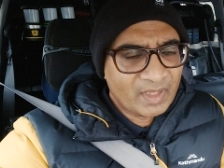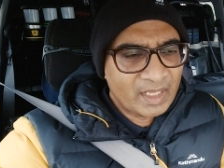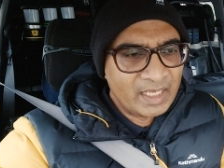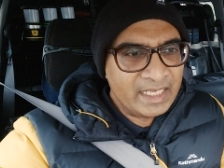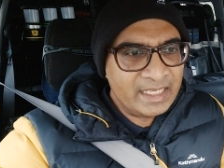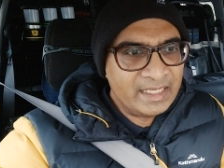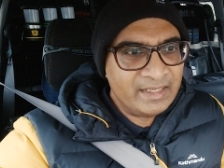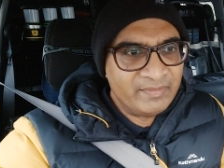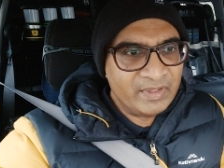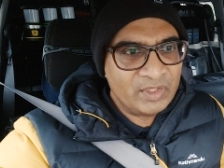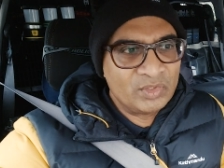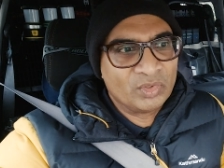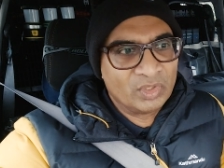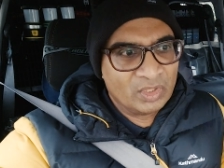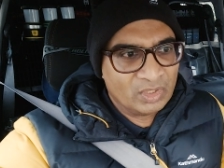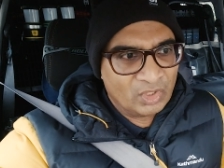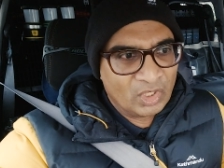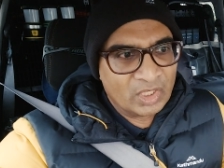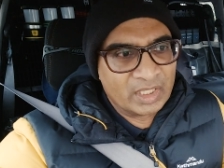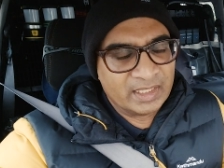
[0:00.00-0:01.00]

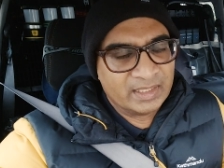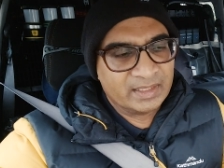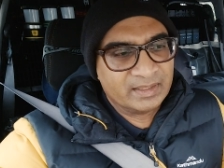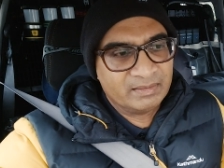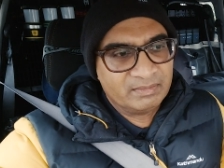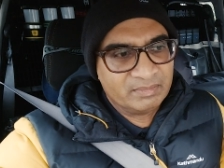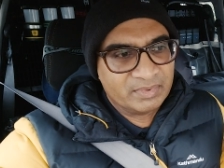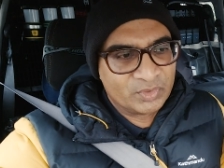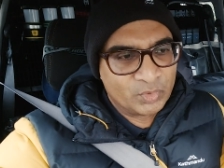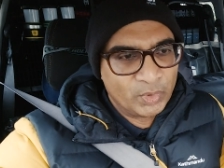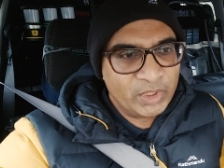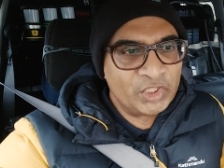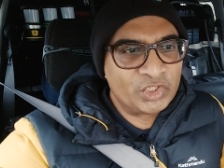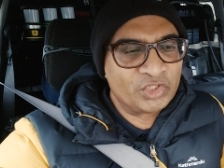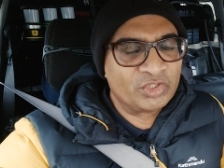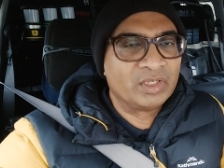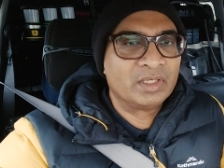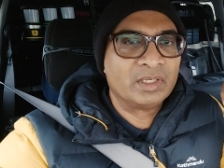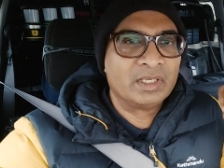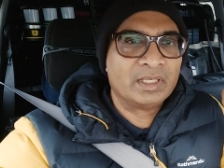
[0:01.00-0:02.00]
individual locker
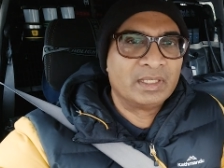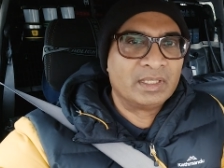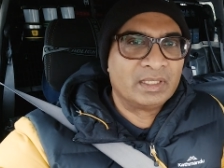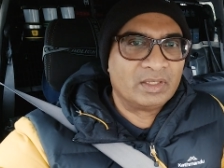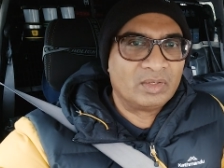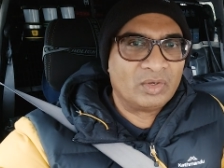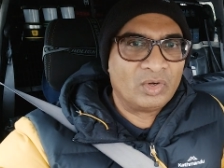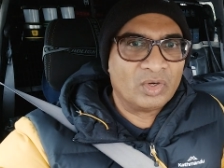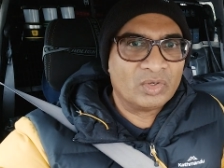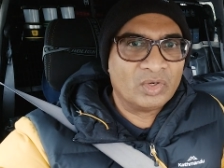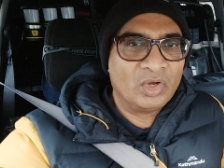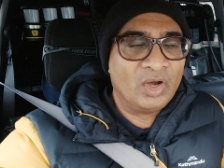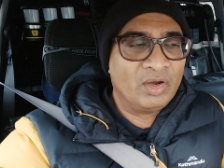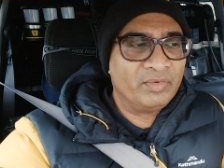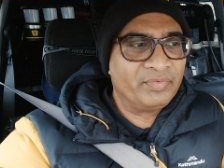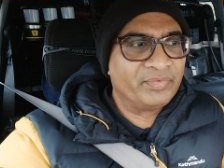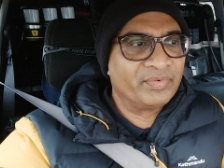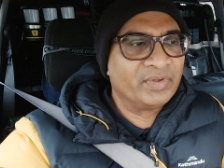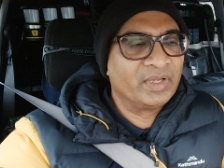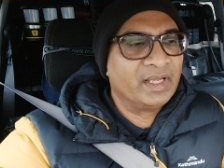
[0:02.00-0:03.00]
switch on
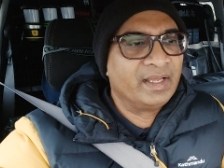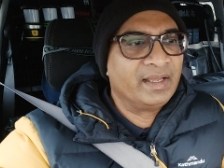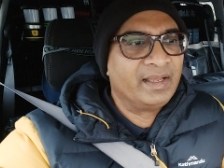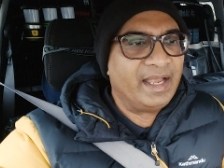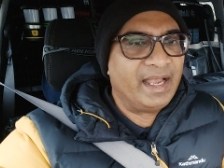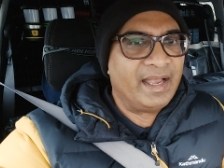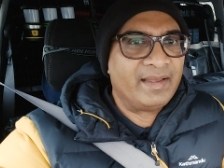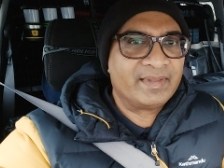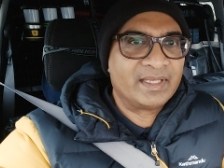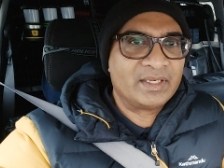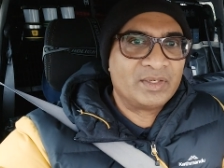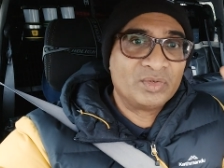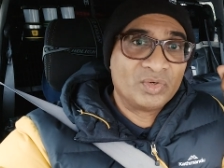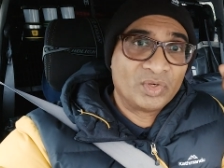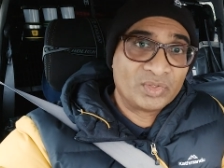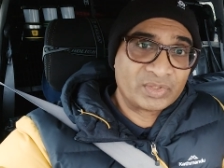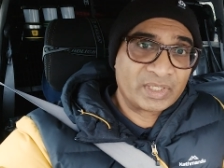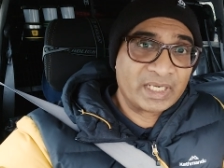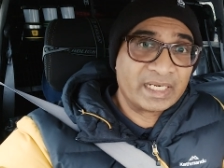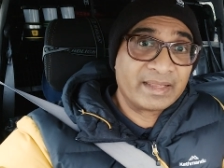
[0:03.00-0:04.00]
off, and then
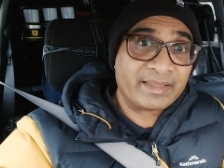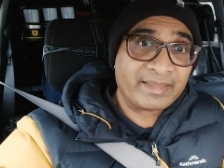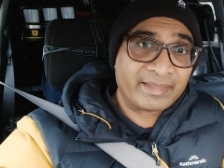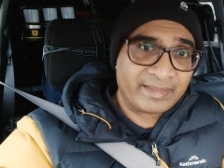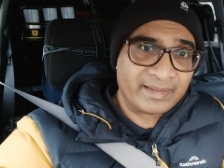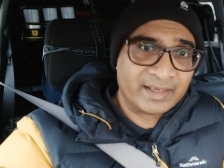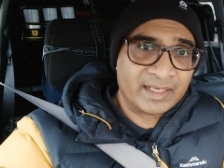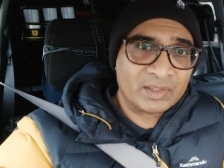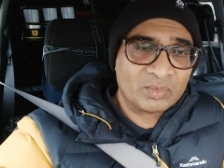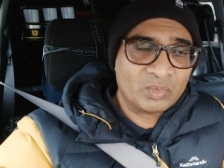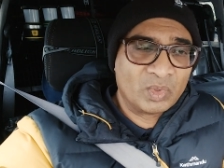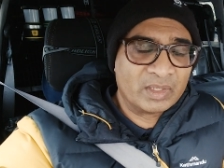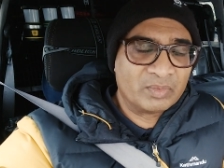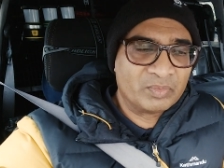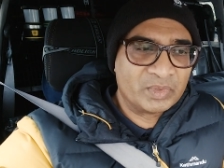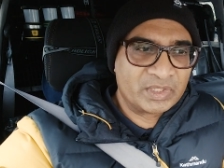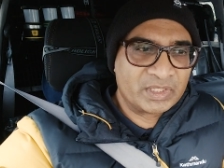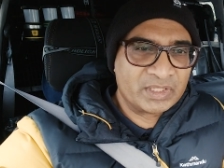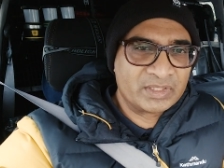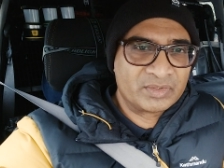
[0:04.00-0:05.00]
you also get a third
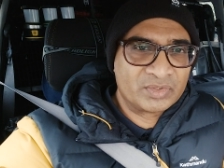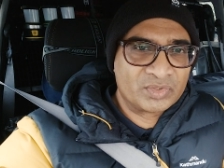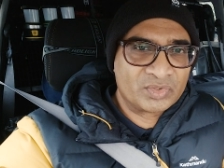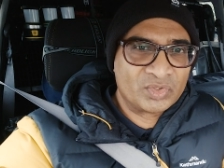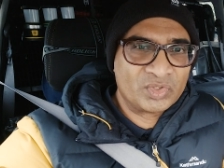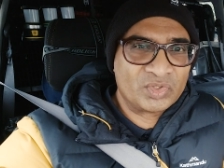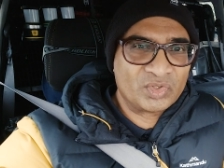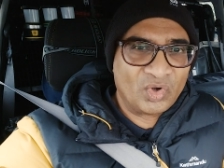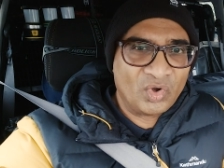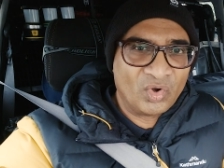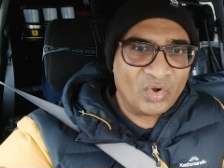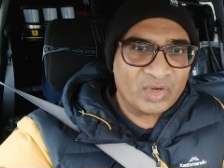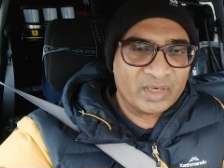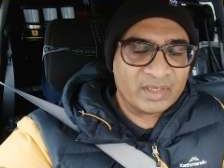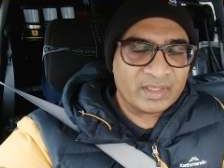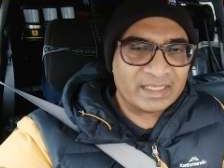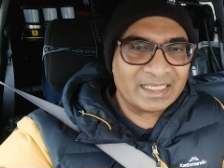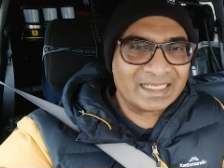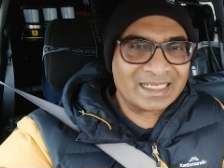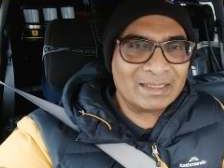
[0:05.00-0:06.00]
one, which is to switch
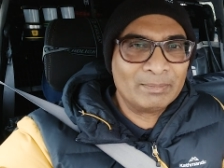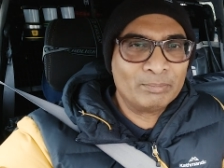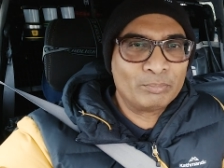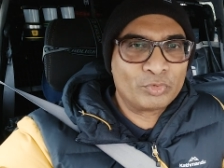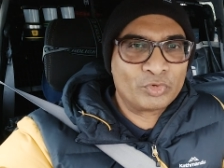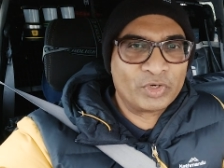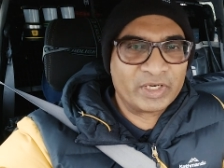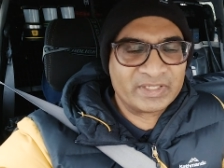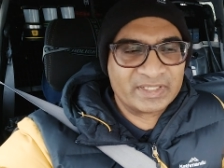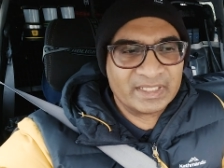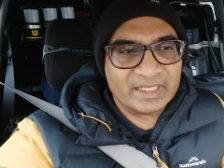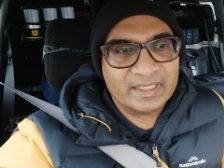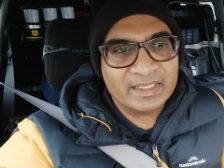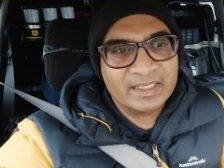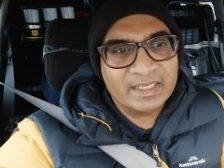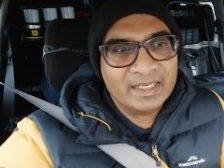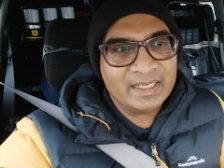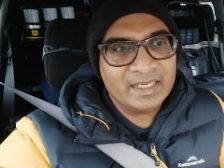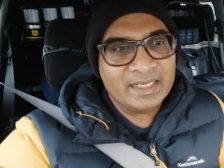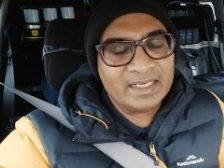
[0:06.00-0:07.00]
on the compressor.
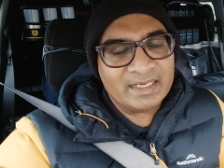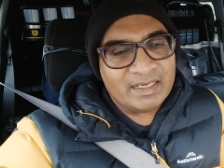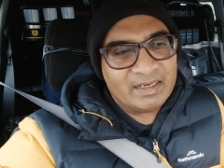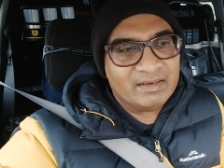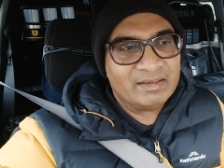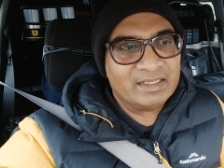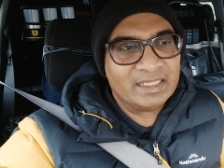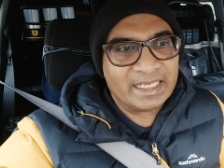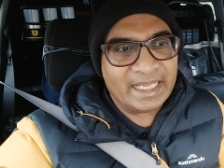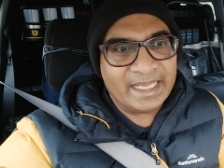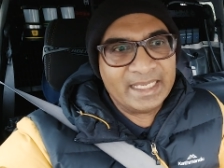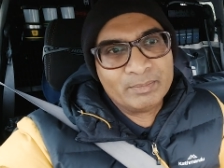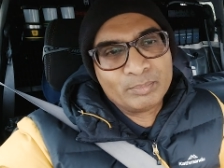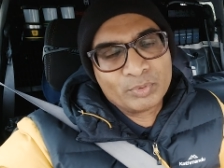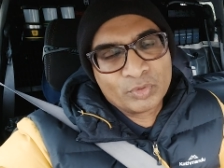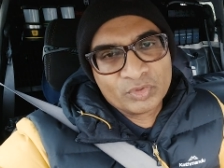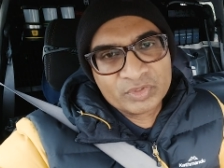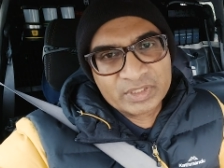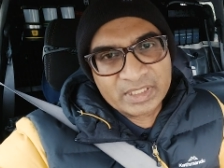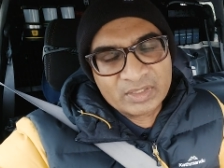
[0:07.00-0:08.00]
Again,
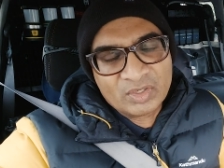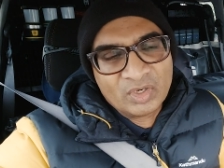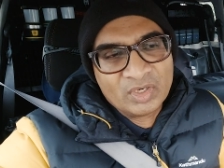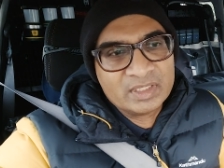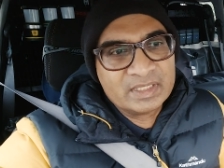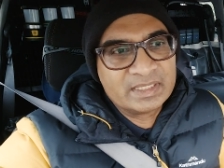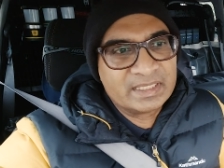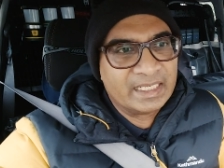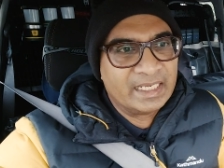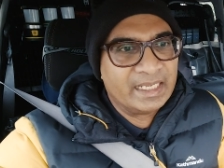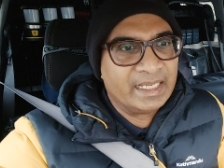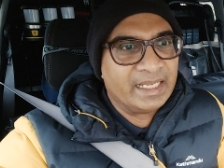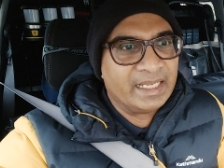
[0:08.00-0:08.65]
pros and cons.